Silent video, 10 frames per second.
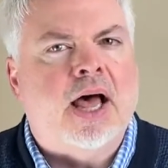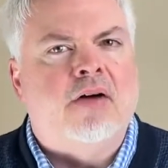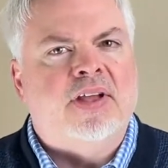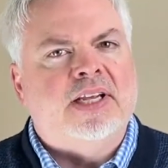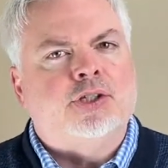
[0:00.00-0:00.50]

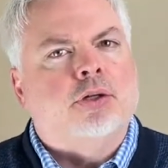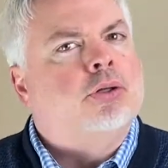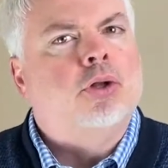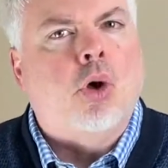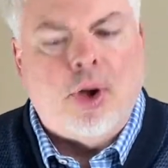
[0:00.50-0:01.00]
It is
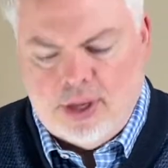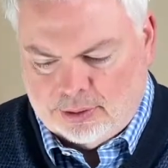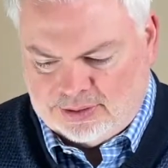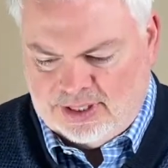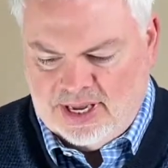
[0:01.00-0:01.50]

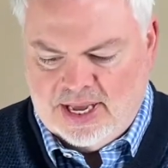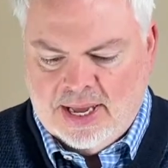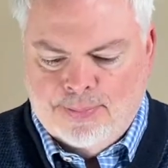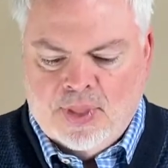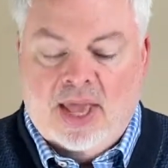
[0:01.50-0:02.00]
loyalty.
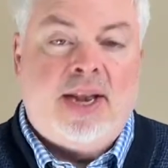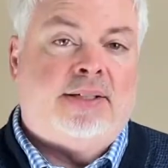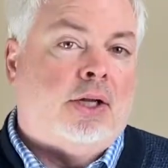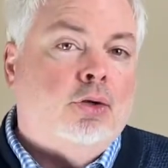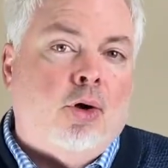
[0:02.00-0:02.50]
And it's a
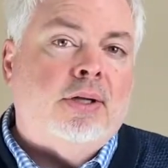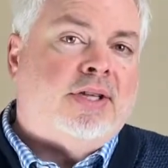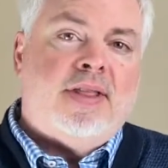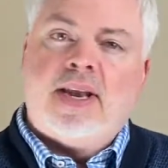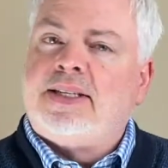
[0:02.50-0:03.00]
loyalty
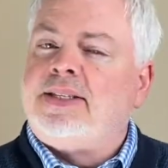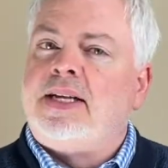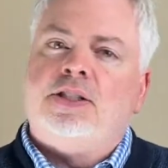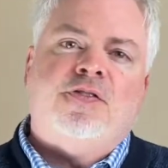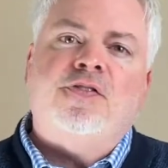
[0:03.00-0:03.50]
that extends
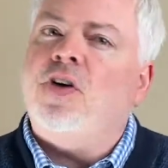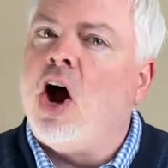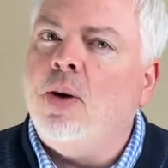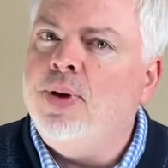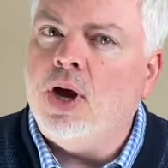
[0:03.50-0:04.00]
far
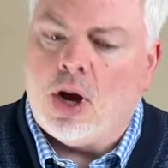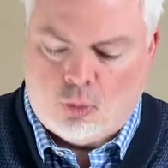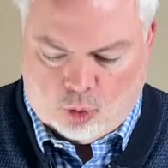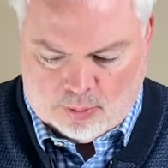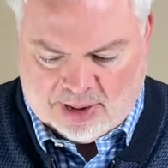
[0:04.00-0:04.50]
beyond
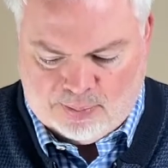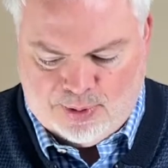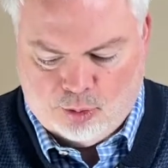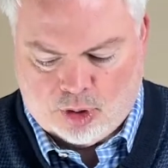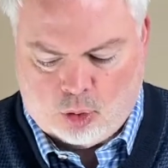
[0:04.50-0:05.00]
what might be
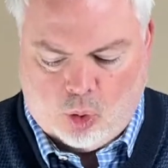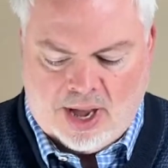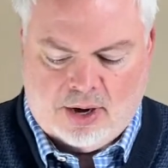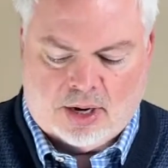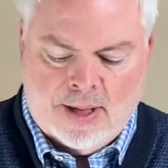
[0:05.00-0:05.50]

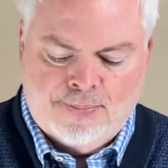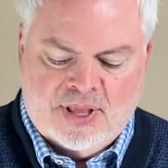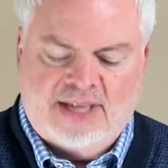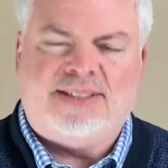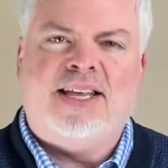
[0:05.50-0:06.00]
required.
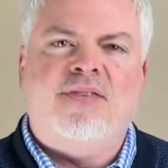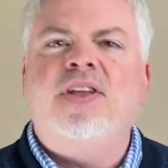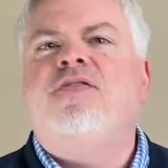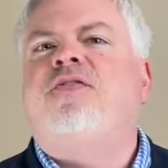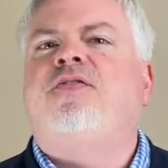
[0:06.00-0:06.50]
It's giving
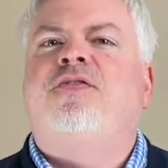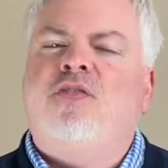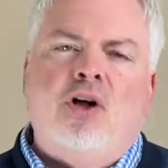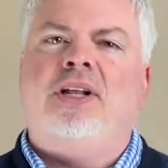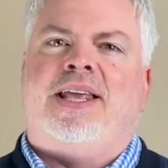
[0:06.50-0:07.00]

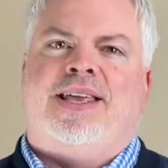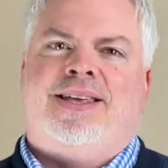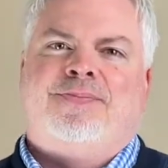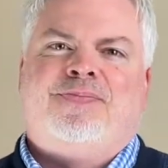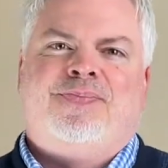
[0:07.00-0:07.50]
fully
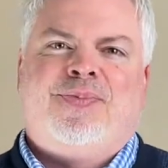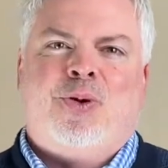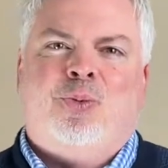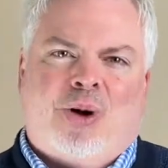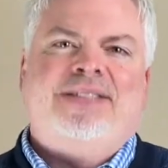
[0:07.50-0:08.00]

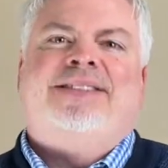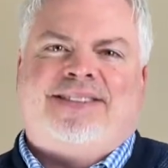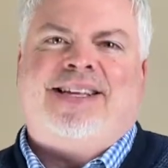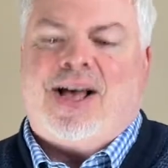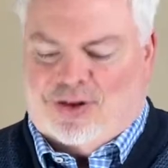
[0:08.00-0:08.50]

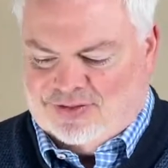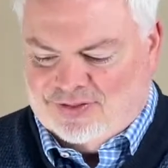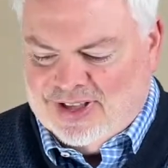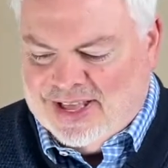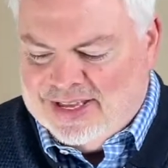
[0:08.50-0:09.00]
oneself
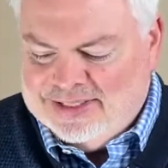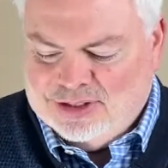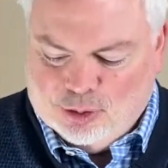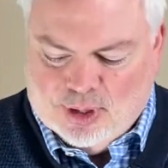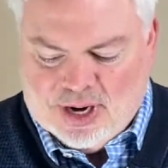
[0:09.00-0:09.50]

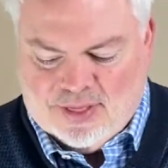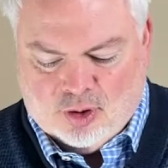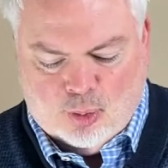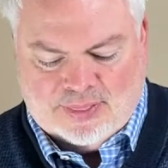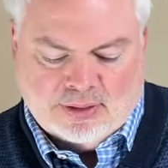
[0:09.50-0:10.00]
to another
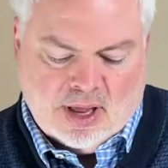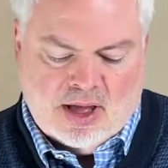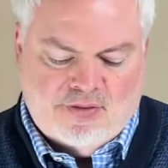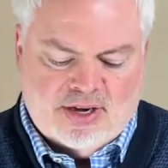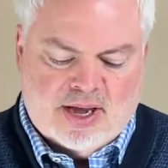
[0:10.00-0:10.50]
with love
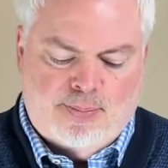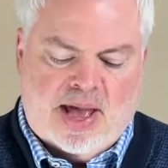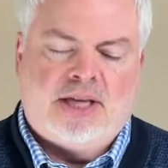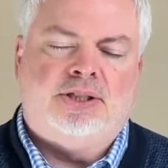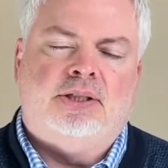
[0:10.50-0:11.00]
and
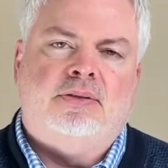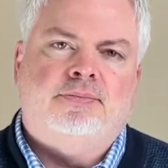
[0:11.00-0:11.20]
compassion.